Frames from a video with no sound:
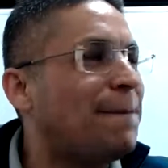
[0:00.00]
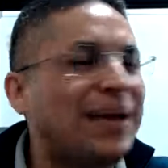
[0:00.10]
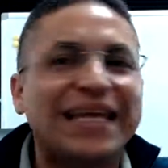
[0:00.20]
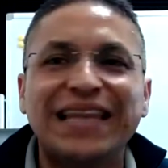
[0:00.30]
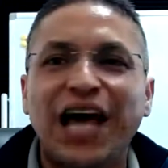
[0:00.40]

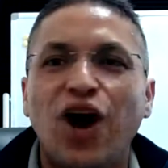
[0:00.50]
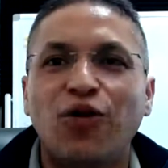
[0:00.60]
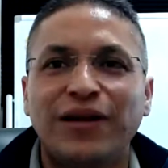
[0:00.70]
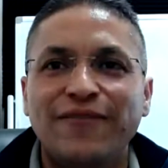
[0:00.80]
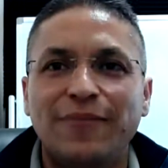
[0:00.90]
below.
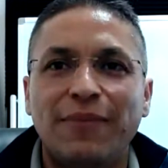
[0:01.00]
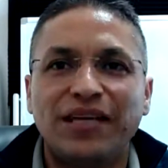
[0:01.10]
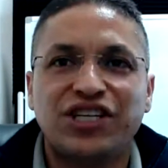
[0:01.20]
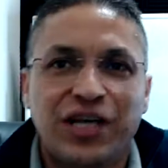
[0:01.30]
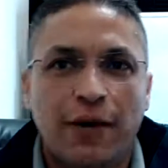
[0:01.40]
Leave me a
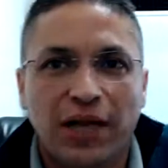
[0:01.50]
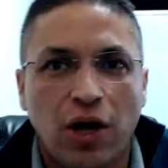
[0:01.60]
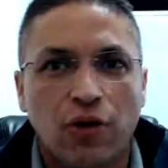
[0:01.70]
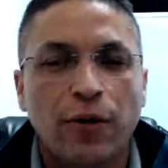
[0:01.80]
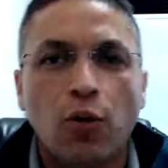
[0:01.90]
message down
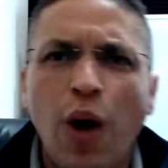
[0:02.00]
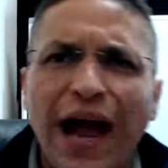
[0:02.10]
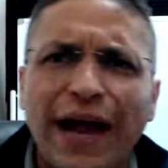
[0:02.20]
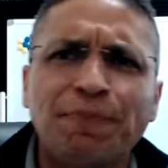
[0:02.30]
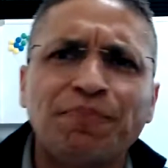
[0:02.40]
below.
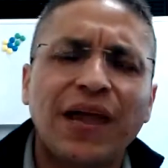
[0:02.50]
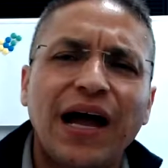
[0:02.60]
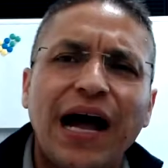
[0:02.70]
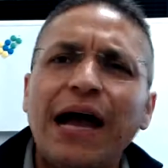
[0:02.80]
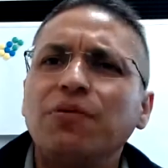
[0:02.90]
Why?
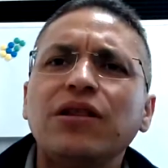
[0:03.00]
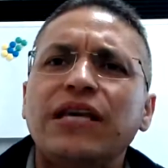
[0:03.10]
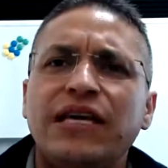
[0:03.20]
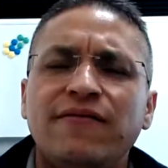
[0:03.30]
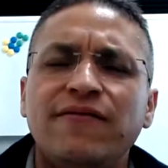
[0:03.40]
I
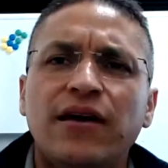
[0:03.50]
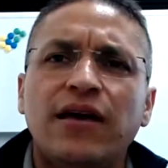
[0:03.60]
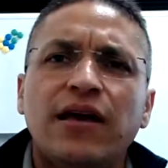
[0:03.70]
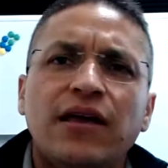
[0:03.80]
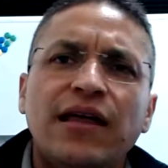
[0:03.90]
believe
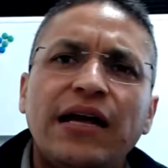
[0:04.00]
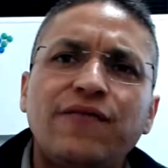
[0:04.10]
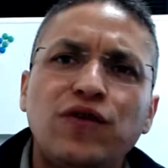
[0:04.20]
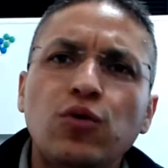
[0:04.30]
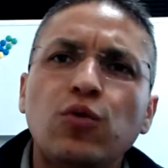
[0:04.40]
that
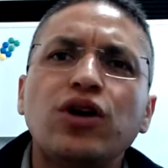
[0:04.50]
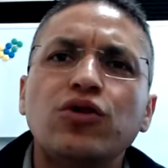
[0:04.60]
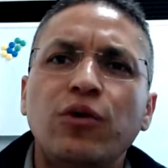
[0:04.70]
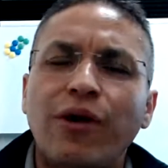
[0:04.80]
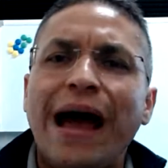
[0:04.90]
if you were to
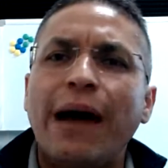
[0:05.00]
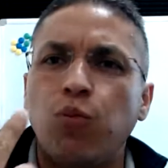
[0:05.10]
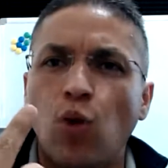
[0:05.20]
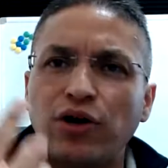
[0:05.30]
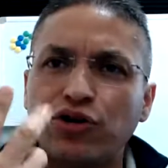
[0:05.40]
grab
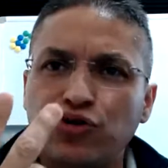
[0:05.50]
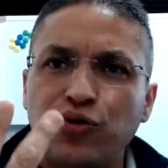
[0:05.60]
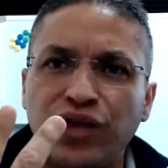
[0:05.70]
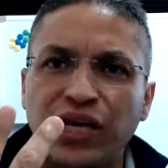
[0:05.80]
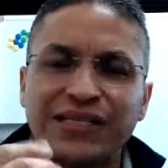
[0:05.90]
1 or 2
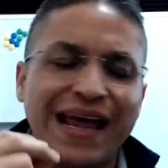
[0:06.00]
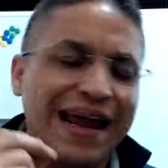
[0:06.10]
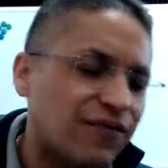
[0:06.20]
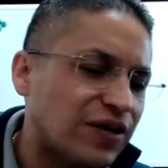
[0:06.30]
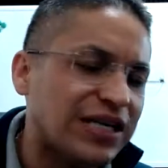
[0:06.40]
things
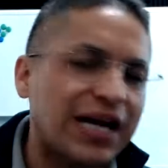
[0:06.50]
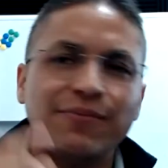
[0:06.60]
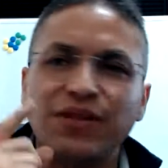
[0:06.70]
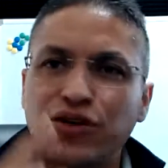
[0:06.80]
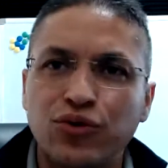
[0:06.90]
every time
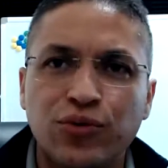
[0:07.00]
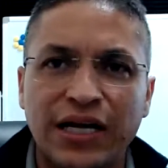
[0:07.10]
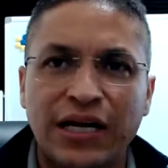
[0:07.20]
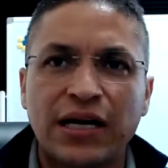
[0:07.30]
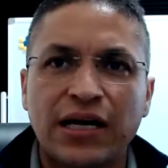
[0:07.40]
that you
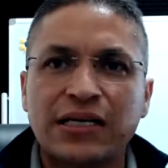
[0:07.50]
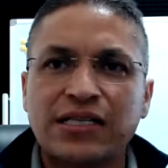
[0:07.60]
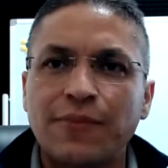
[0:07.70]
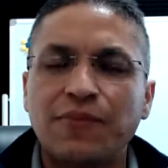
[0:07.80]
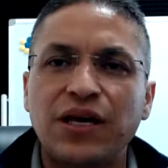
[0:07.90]
read
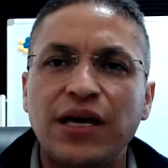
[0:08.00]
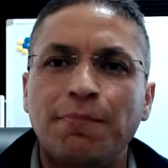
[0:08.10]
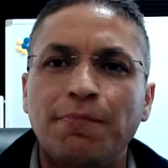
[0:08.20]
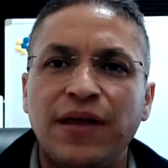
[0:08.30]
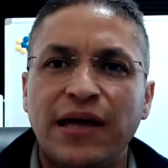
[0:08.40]

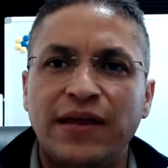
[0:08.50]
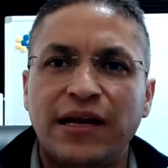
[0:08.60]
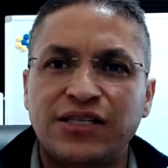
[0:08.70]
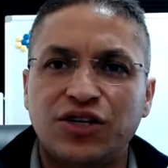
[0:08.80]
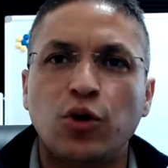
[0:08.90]
something that
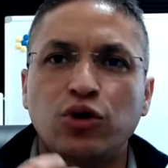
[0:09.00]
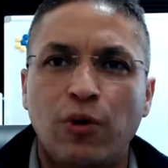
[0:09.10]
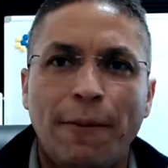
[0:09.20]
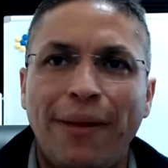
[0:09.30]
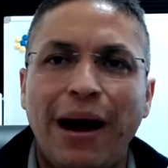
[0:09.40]
it's going to
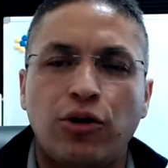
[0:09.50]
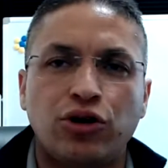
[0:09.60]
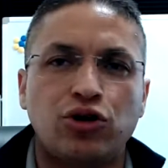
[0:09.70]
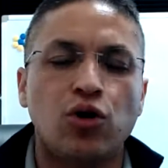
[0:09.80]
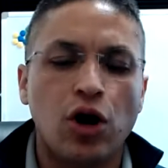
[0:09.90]
empower
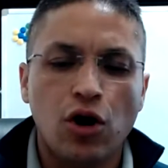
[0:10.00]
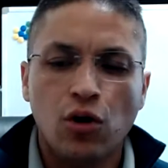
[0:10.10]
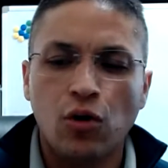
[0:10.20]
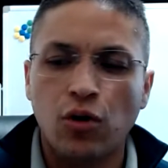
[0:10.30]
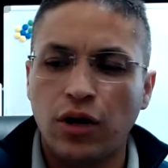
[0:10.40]
you,
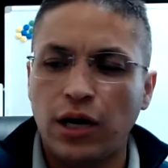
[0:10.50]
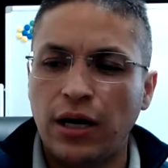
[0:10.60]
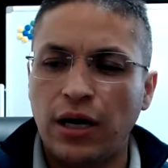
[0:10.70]
or